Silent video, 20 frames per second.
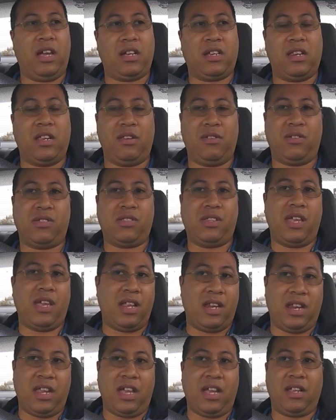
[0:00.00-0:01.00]
I can
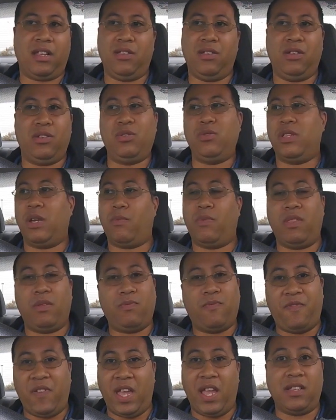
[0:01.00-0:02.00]
understand that. You can do that with
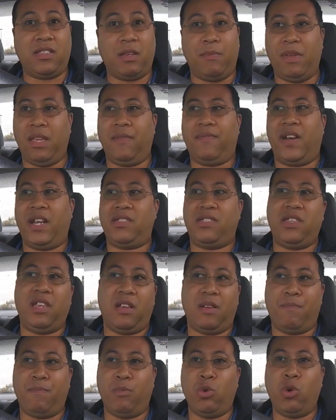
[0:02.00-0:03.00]
fans. I mean, if I see
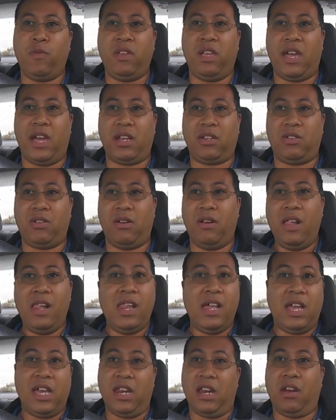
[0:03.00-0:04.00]
a movie actor
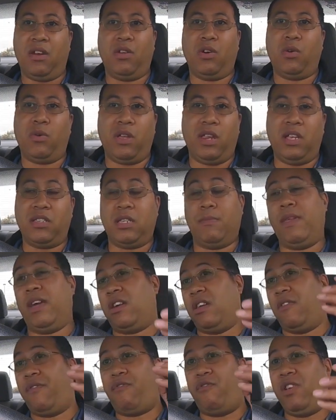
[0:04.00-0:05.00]
and I don't know who he is, is, I'm not
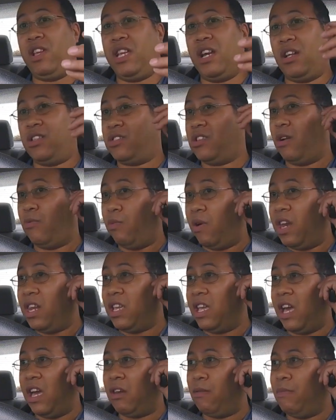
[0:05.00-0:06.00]
going to freak out, start
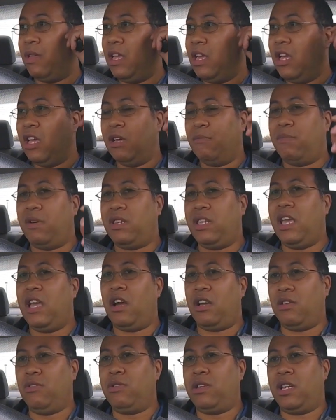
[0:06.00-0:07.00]
running at him. But
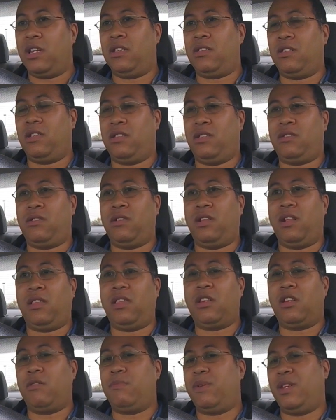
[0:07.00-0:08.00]
yeah, you get a, a,
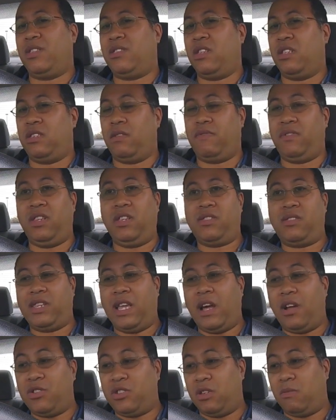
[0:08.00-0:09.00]
little bit of sense of
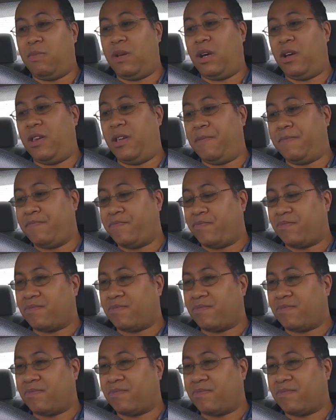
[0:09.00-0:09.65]
nostalgia about it.